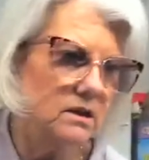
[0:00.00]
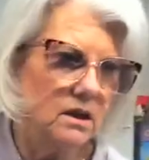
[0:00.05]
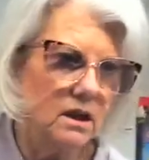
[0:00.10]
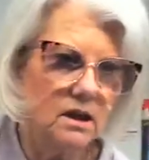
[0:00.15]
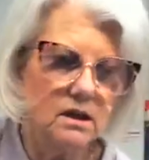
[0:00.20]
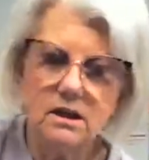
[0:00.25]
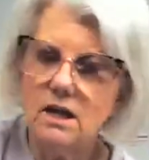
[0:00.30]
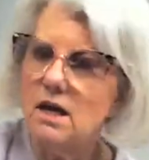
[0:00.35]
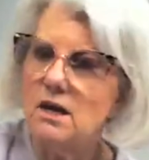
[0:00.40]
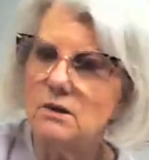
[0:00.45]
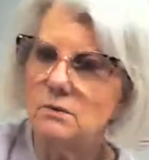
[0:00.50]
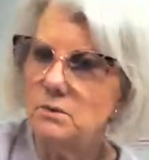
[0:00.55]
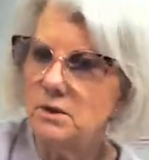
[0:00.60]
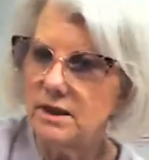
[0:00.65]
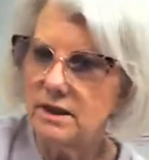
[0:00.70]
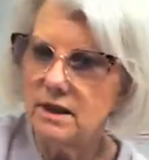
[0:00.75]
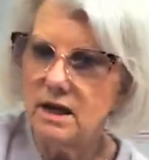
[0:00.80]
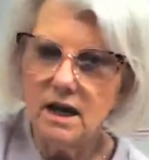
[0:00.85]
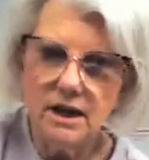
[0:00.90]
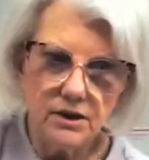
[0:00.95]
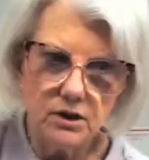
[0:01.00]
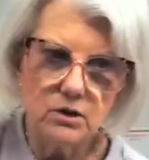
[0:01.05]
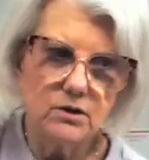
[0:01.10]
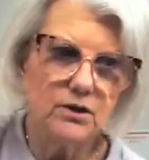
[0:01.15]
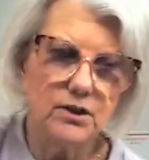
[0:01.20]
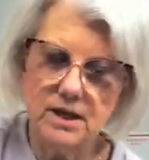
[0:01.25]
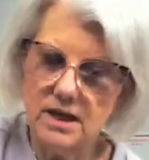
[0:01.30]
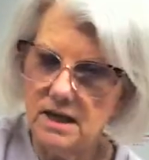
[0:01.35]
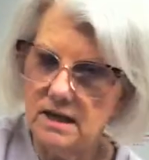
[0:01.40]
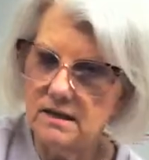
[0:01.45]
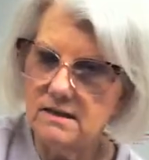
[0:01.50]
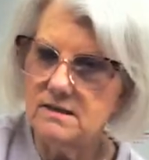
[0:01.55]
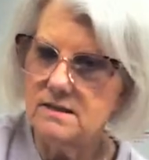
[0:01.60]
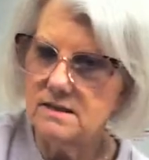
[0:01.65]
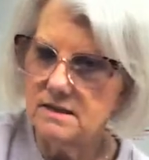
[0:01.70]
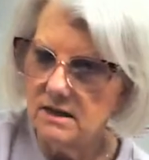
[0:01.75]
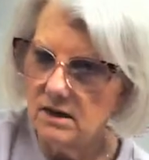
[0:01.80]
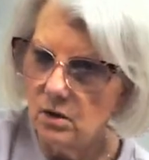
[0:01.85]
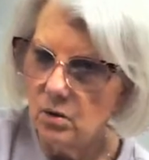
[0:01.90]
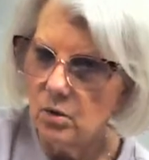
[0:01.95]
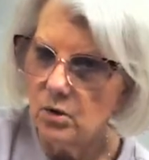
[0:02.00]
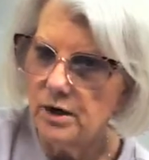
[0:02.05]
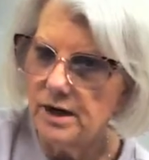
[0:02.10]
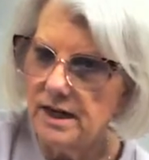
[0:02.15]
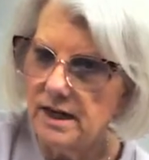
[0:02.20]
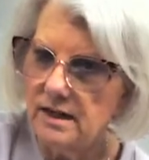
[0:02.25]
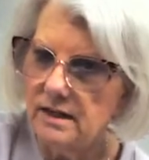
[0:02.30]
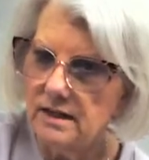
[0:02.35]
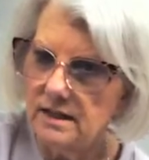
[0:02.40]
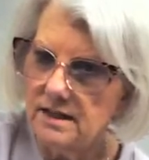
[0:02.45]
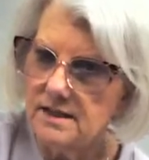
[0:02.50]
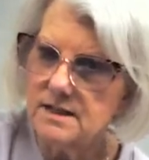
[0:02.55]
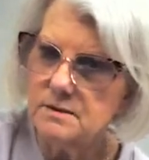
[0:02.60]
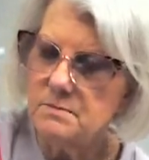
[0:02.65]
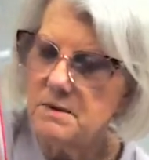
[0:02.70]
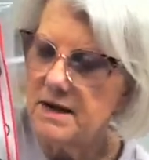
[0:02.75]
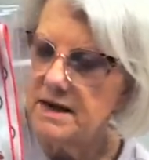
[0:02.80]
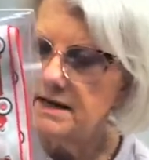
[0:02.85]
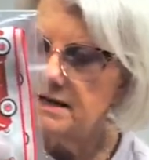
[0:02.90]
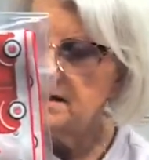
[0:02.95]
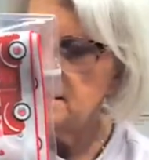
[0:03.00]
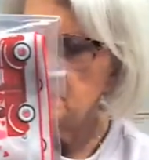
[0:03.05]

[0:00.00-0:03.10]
along with other things. Hoarding is my